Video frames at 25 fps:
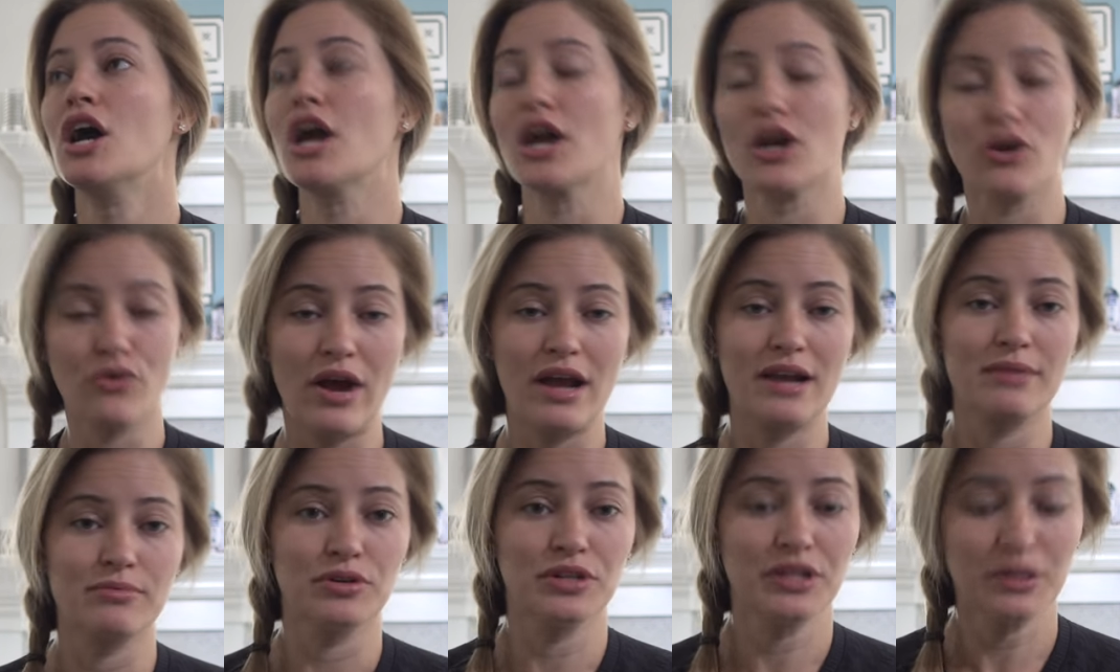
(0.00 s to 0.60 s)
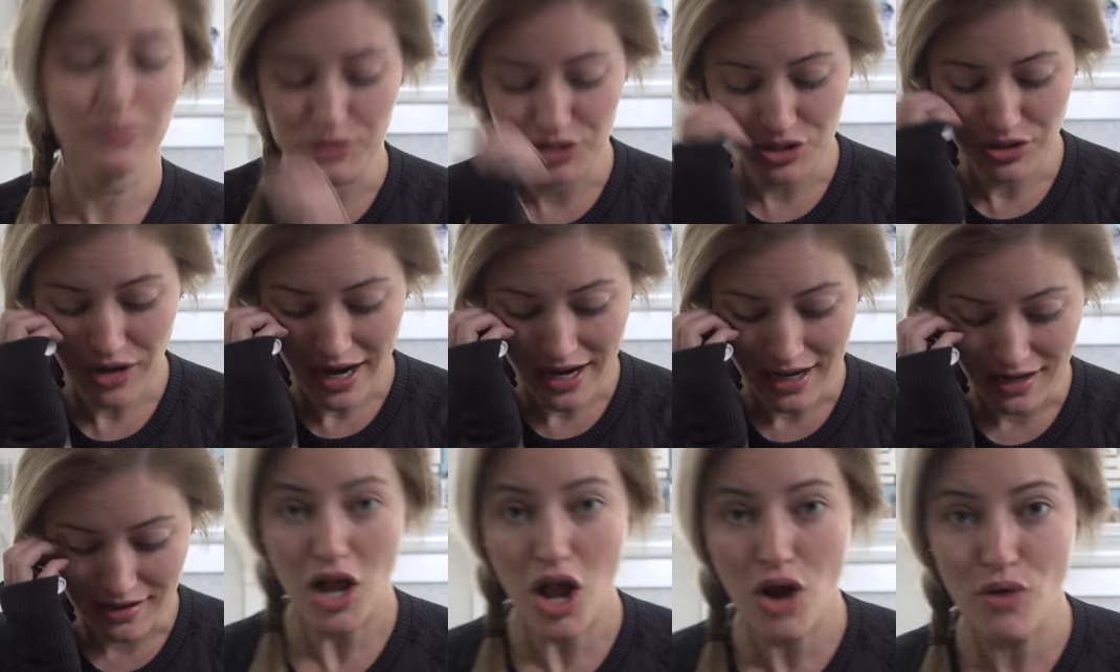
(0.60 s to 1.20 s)
incredible. It was
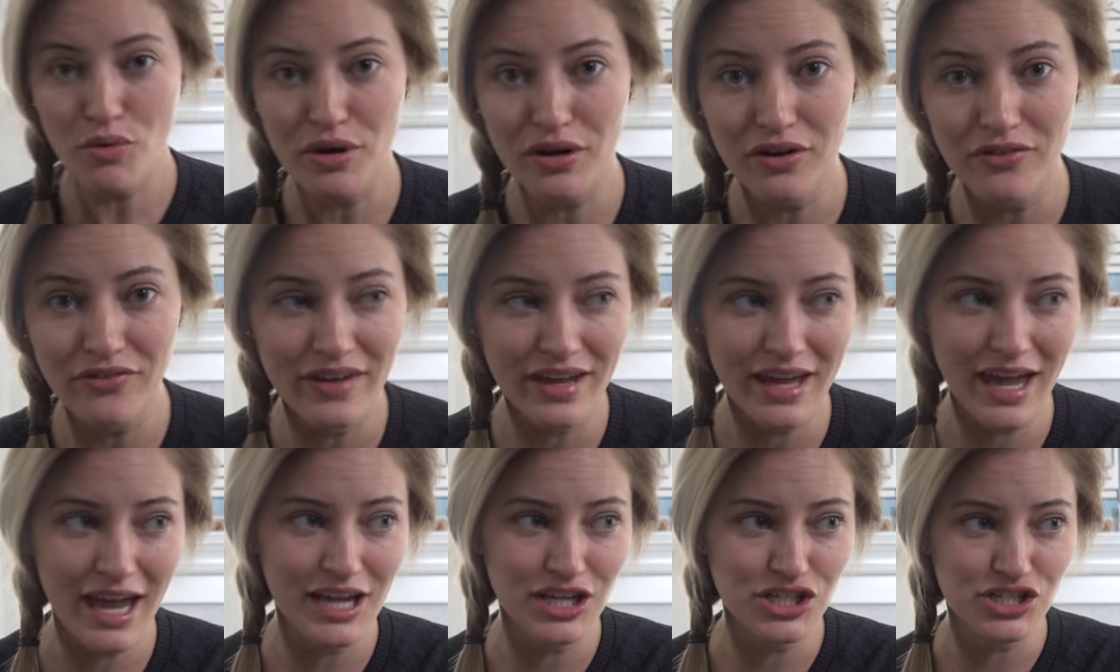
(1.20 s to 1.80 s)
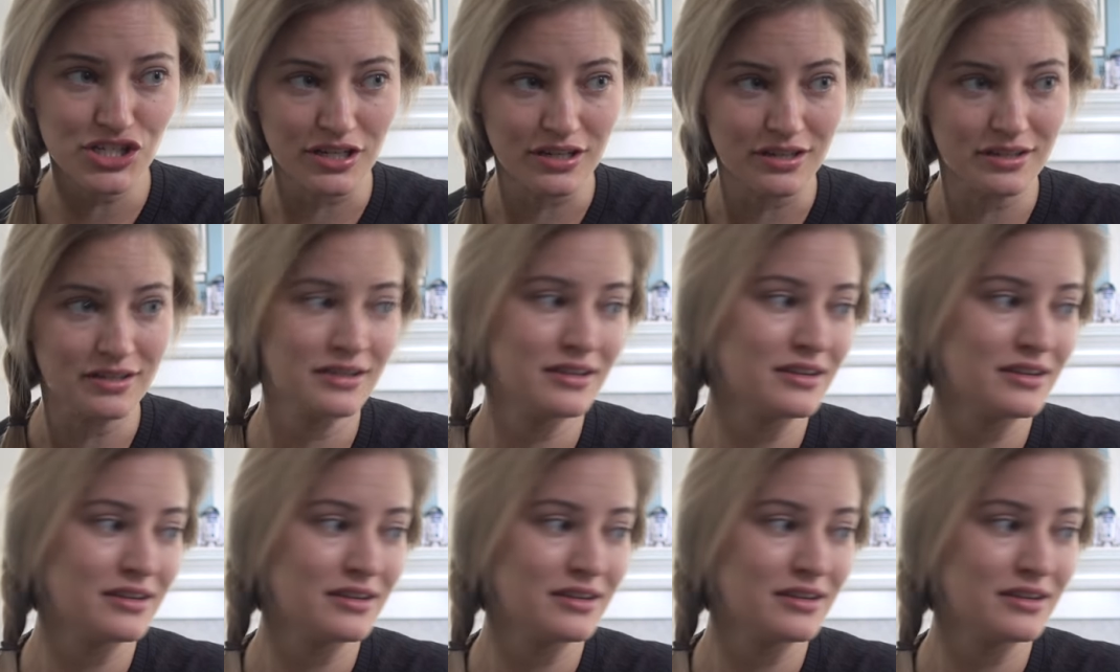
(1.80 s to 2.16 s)
great. A real vacation.